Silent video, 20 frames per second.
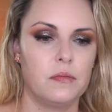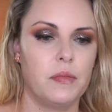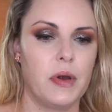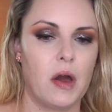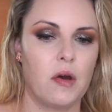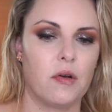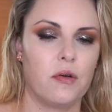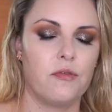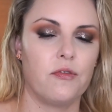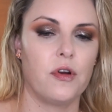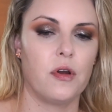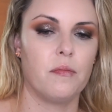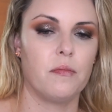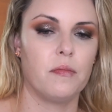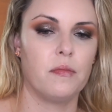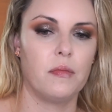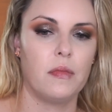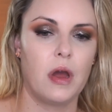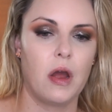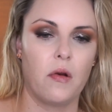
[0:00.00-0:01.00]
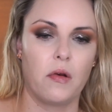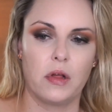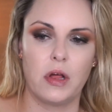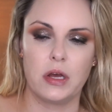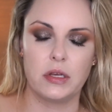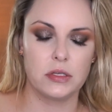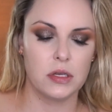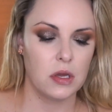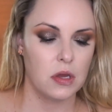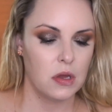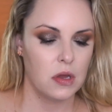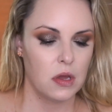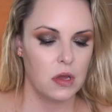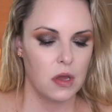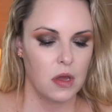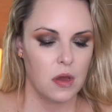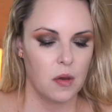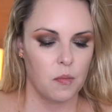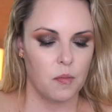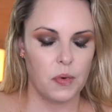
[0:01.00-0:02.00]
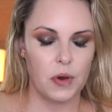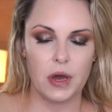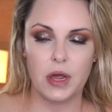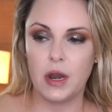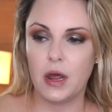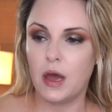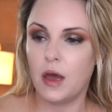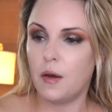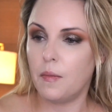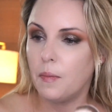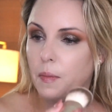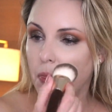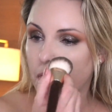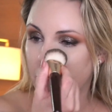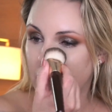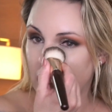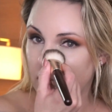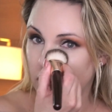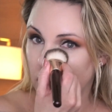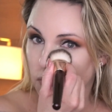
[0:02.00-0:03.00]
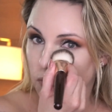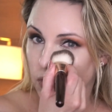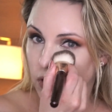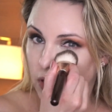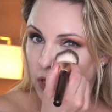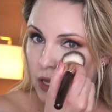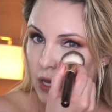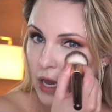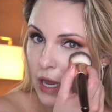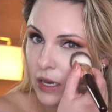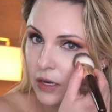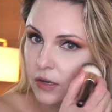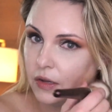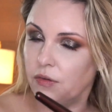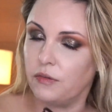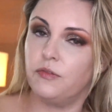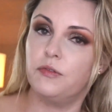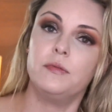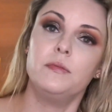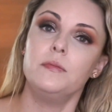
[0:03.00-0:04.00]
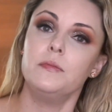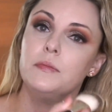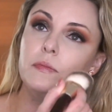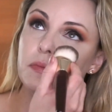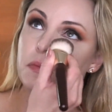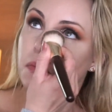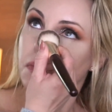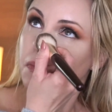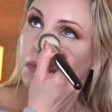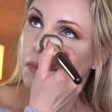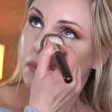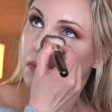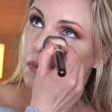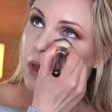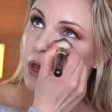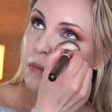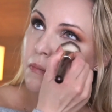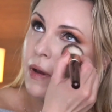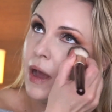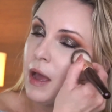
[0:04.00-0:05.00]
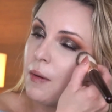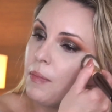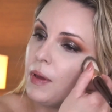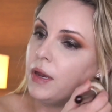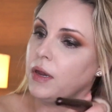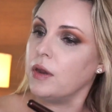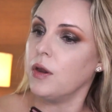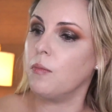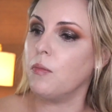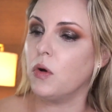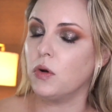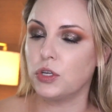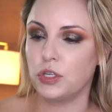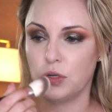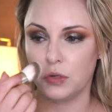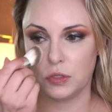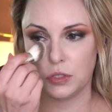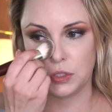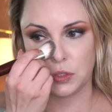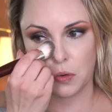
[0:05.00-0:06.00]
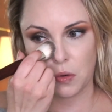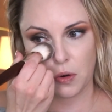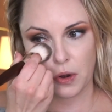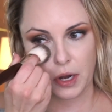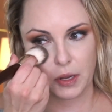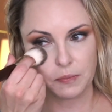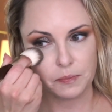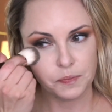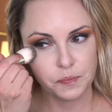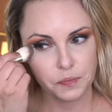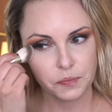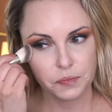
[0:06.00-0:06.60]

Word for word: powder from Hourglass. But they have a really kind of, in my opinion, emotional story.